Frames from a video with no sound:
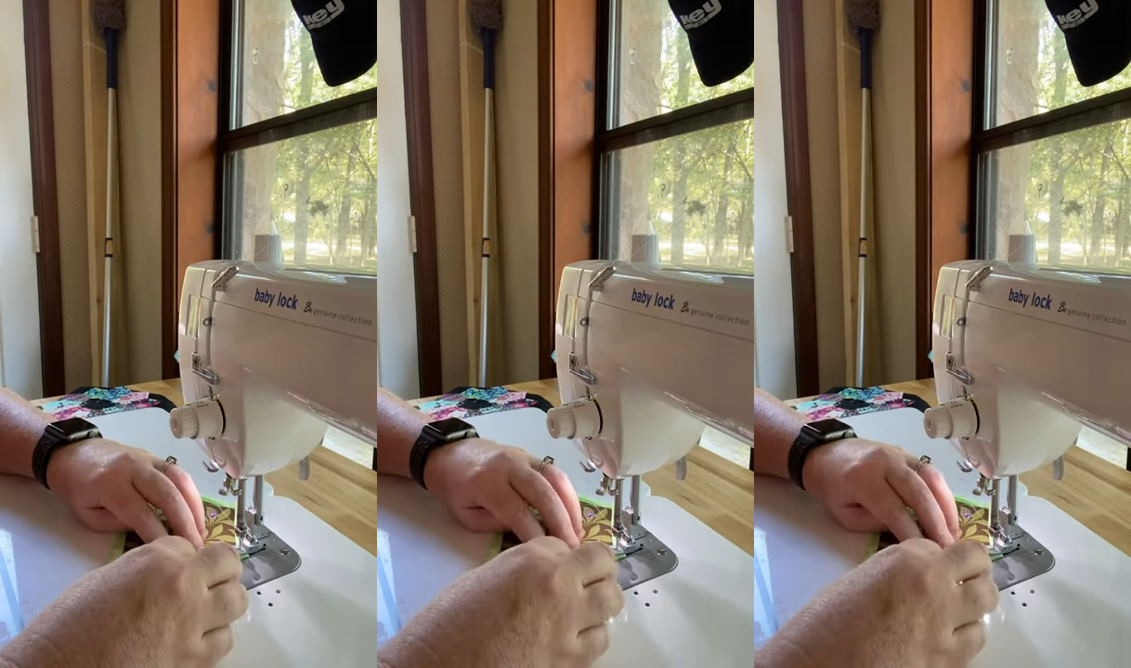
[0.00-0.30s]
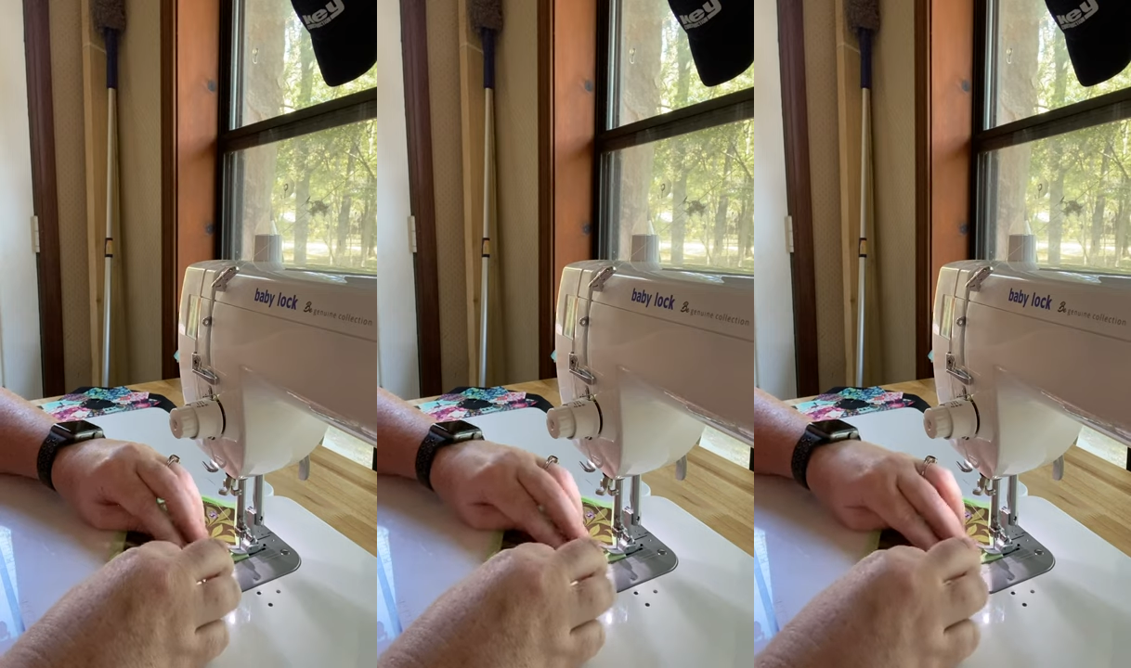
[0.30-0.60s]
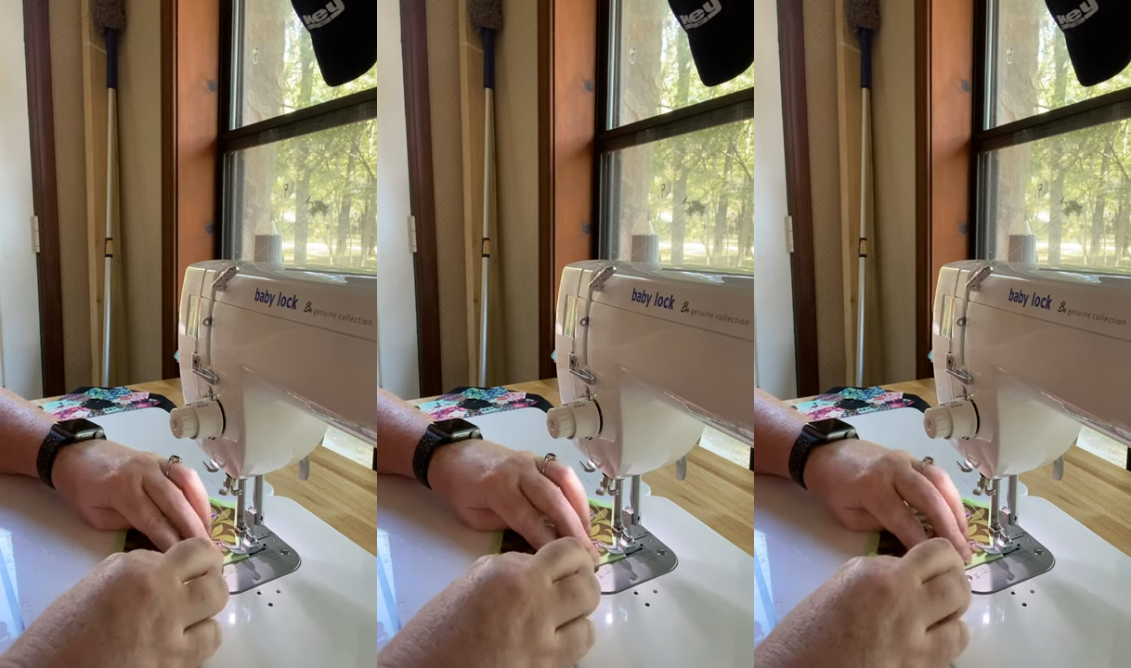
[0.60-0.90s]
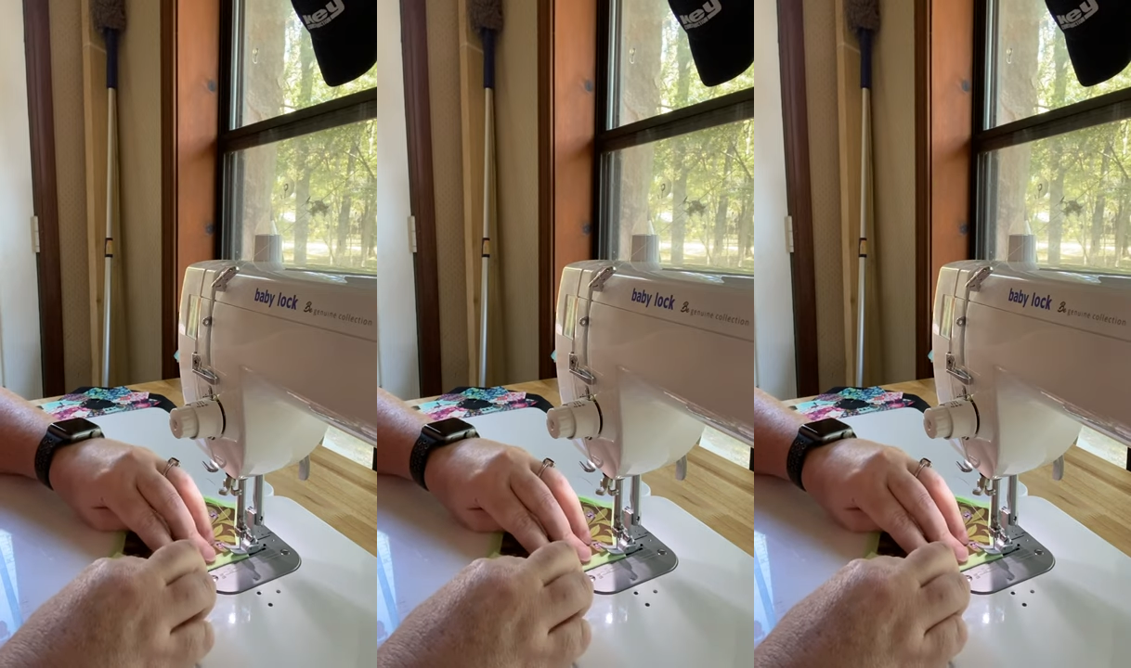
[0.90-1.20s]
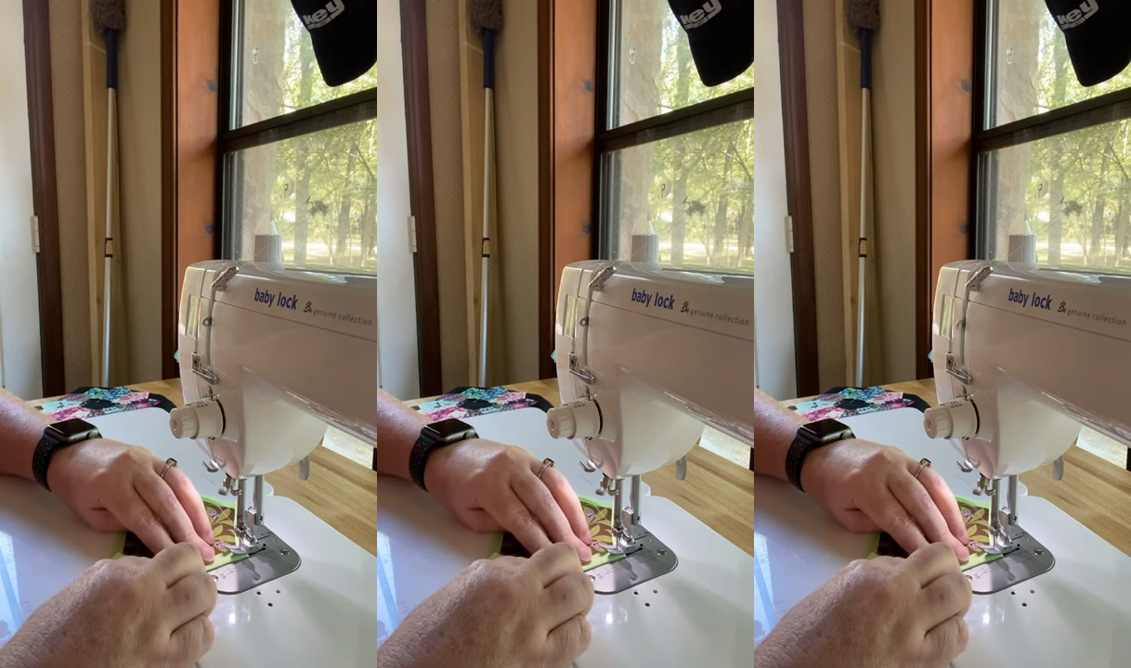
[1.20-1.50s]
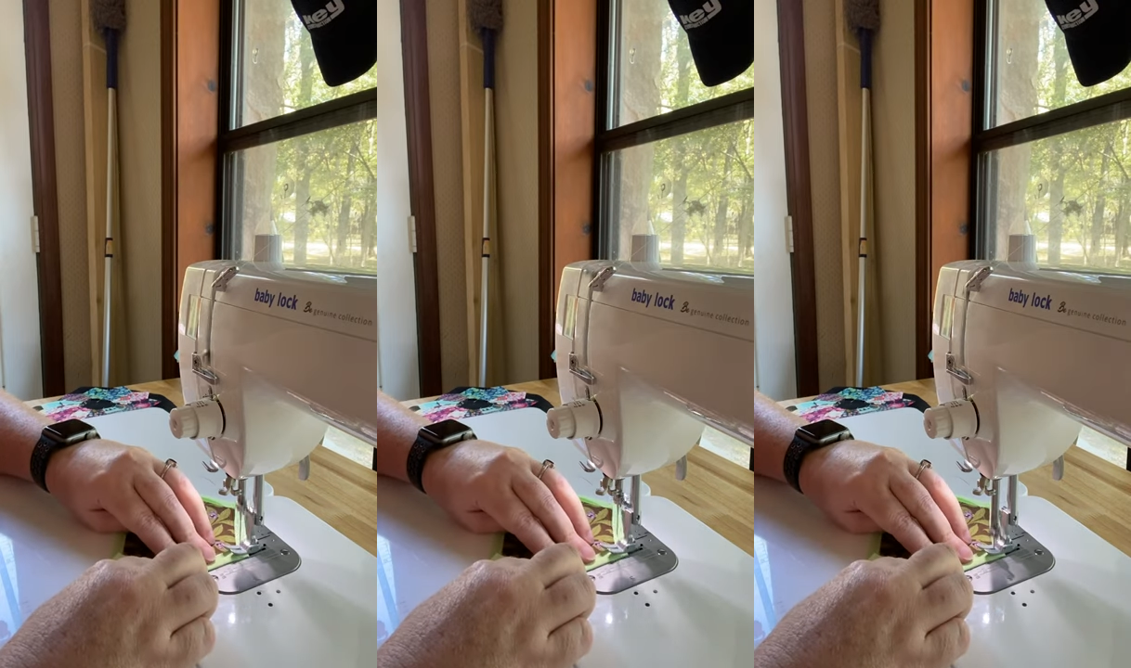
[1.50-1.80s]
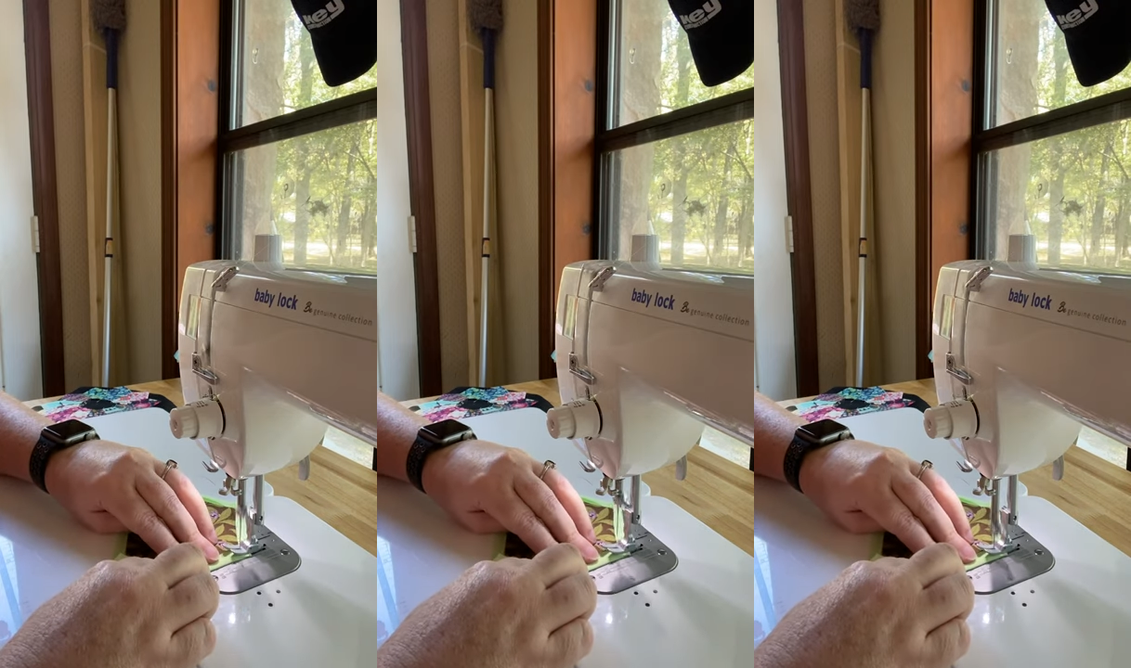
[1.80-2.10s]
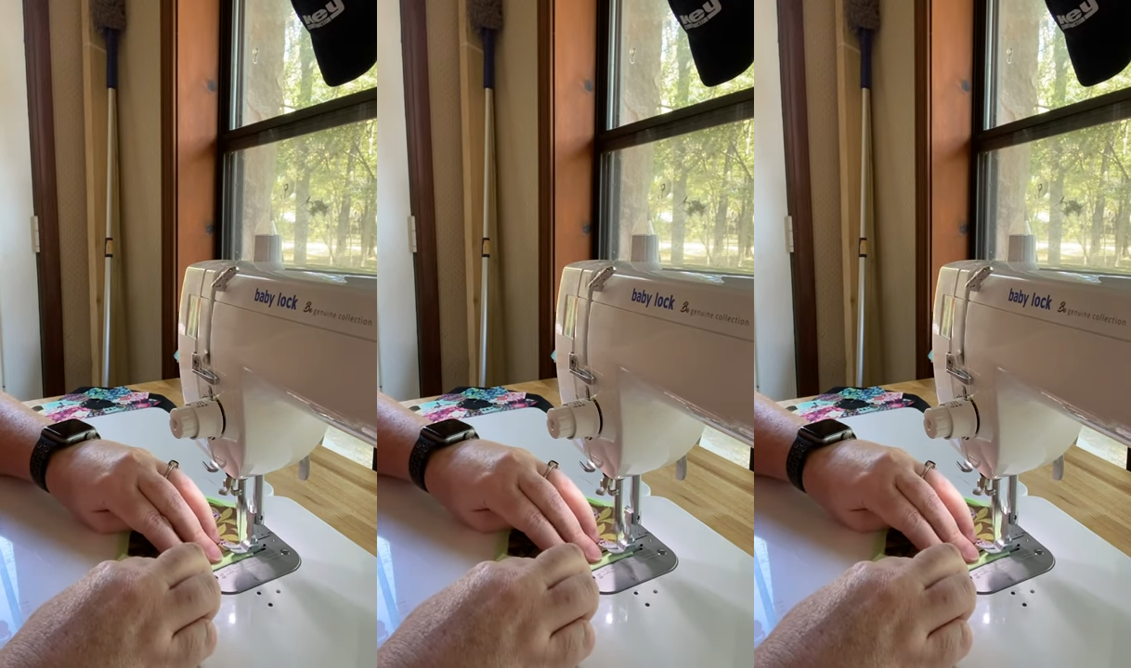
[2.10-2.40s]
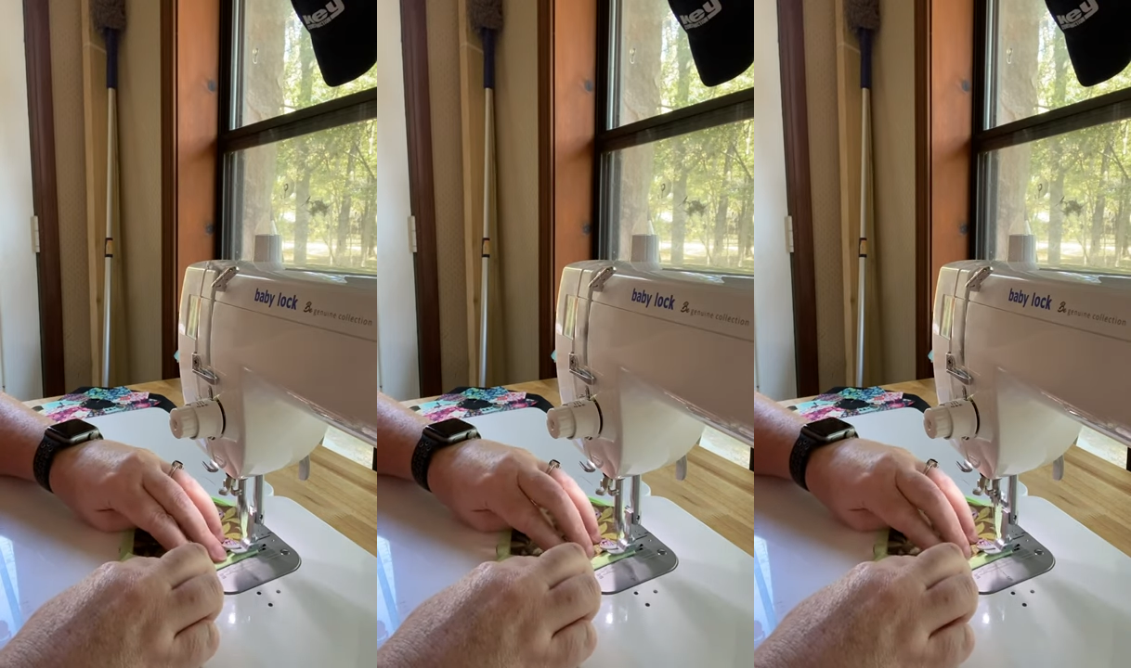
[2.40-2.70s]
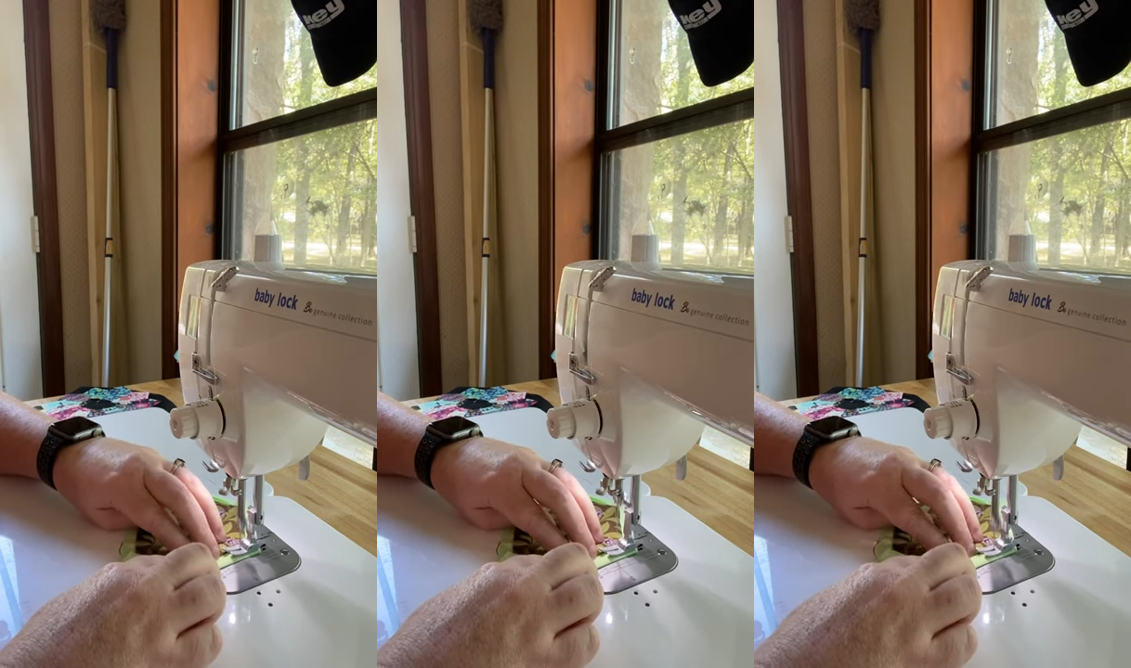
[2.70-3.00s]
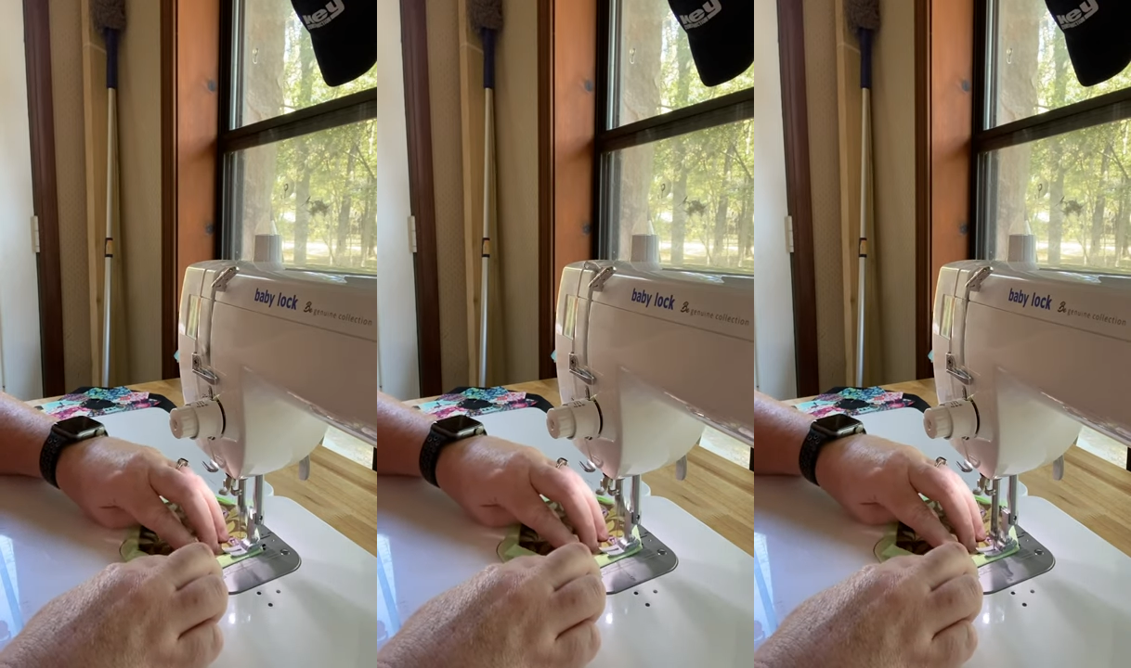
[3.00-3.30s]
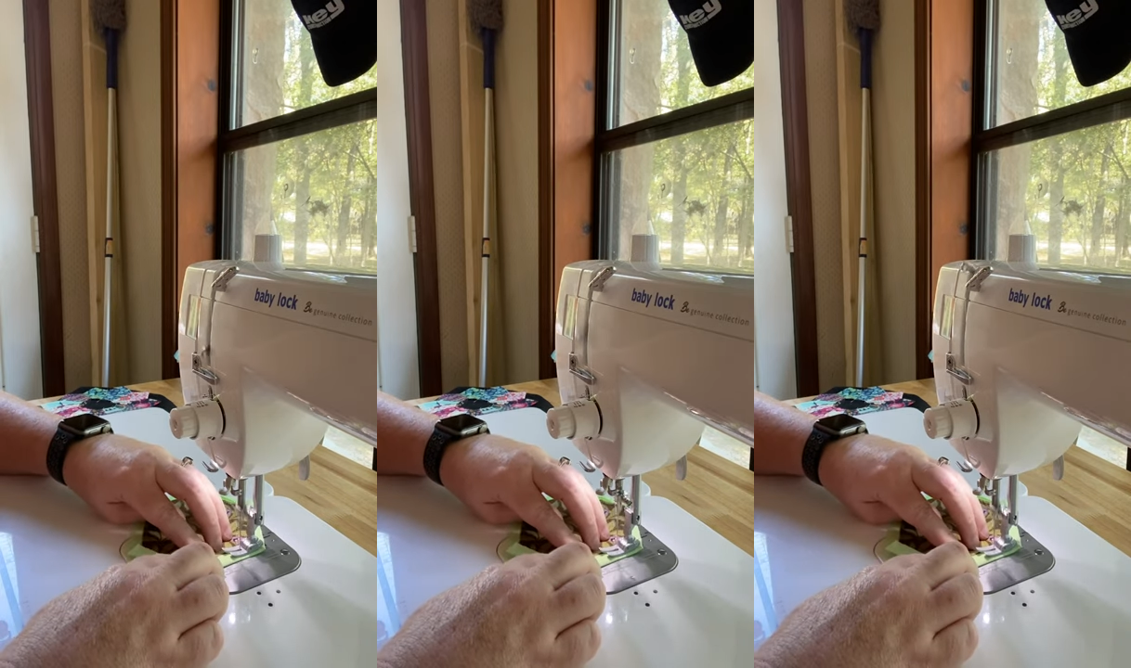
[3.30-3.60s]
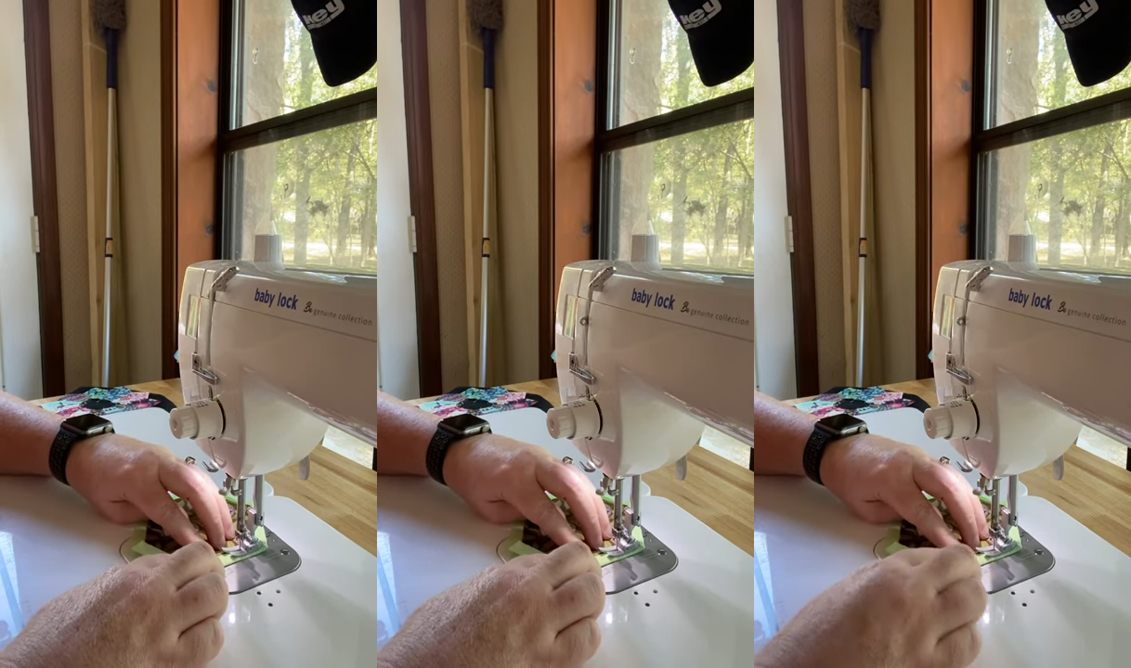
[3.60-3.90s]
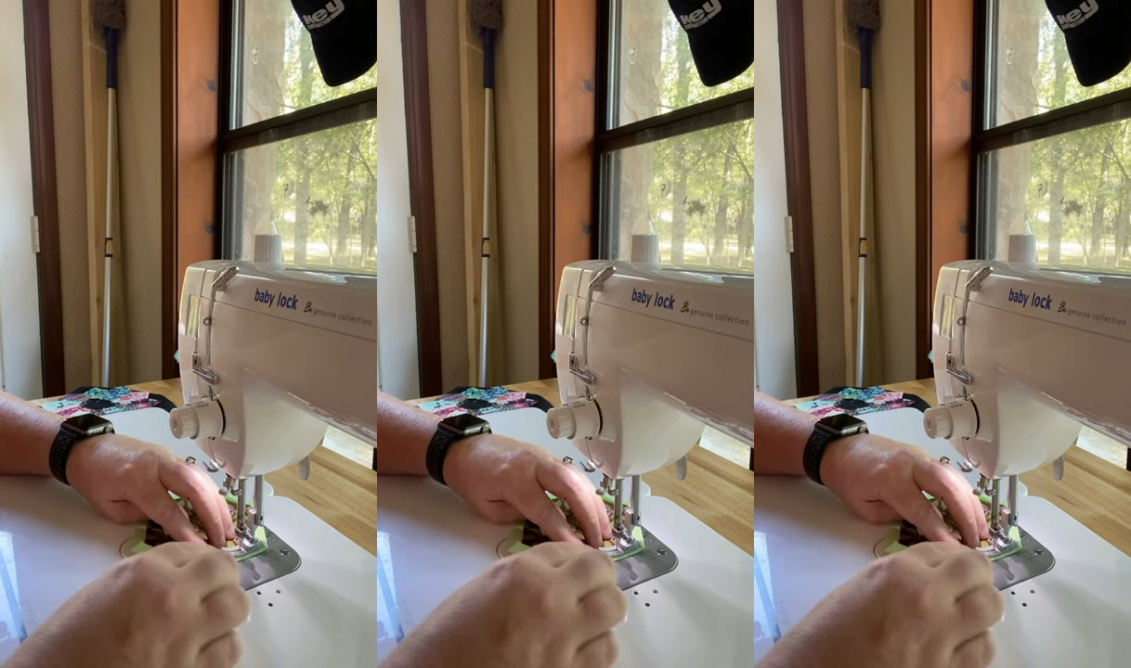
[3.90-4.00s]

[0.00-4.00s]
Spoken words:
(no speaker visible)